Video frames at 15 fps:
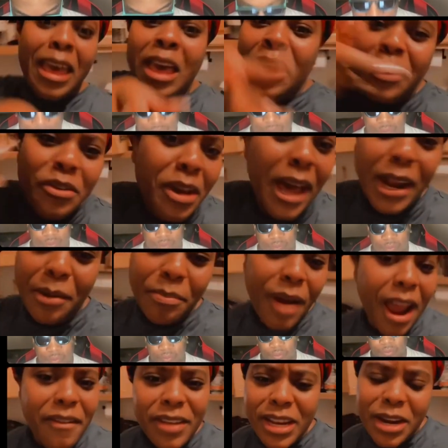you got a
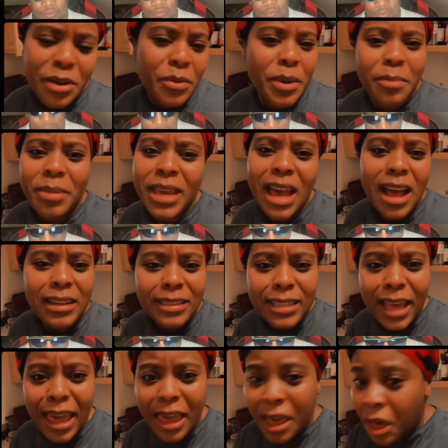private dinner with
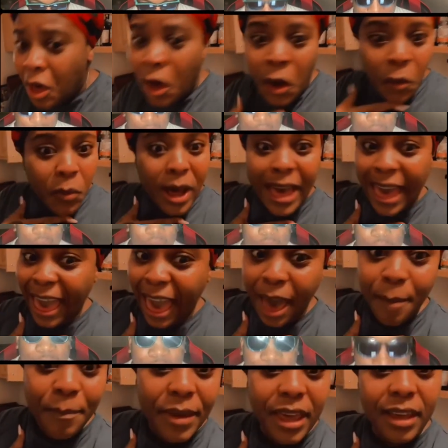Beyonce? What
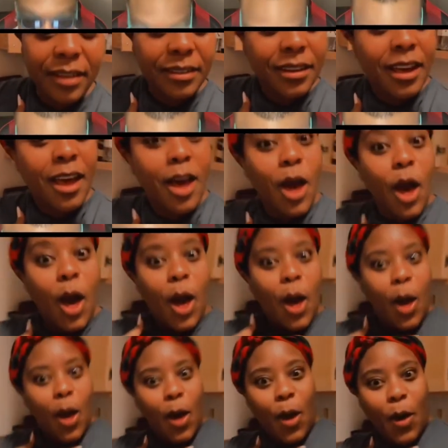happened?"
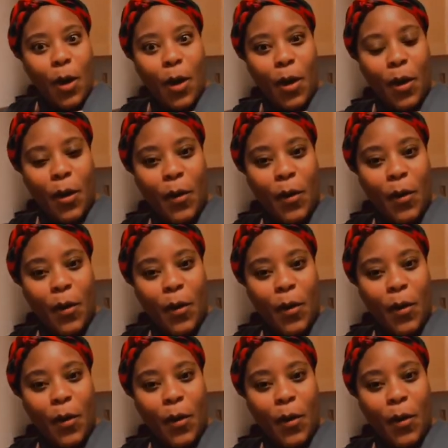Oh,